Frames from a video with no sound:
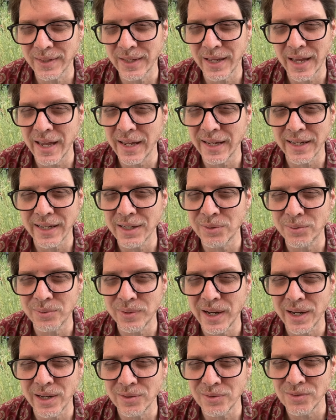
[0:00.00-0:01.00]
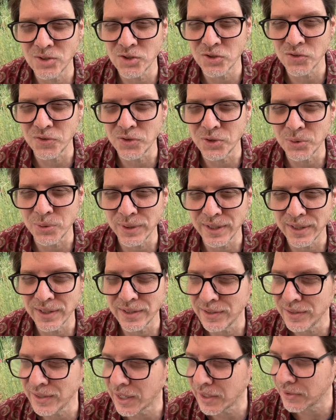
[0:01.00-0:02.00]
hanging around just
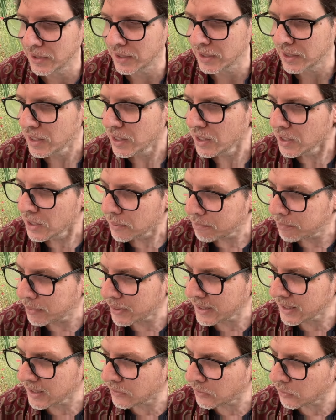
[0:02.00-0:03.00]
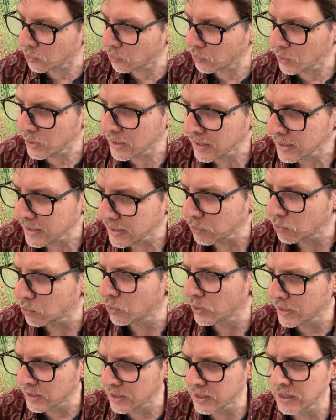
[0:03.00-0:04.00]
doing nothing. But it's really,
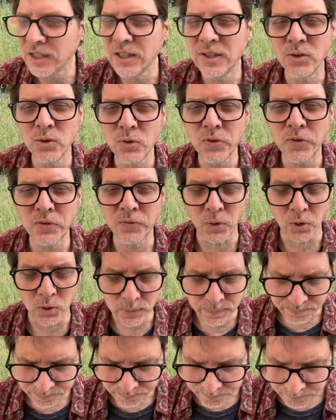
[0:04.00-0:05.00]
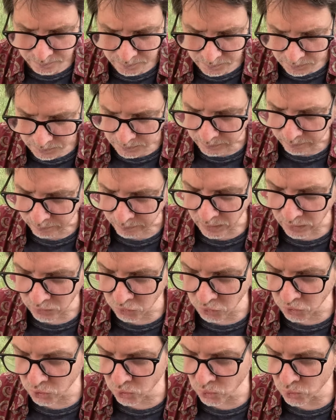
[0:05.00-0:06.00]
really useful
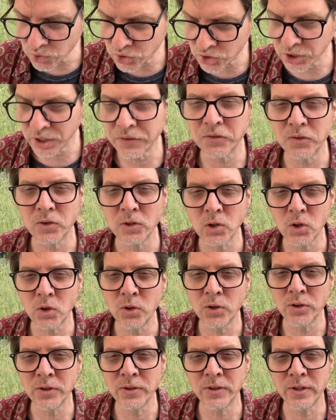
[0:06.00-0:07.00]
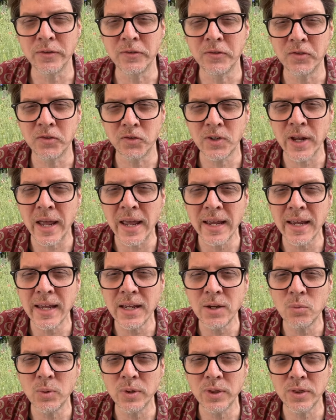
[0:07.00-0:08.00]
to just learn to
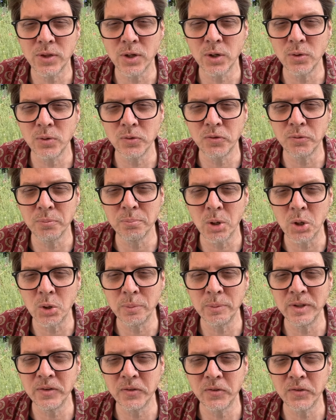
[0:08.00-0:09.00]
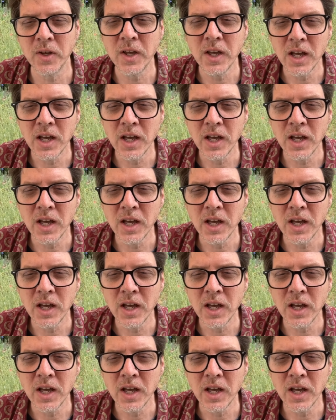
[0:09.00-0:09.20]
stay with those moments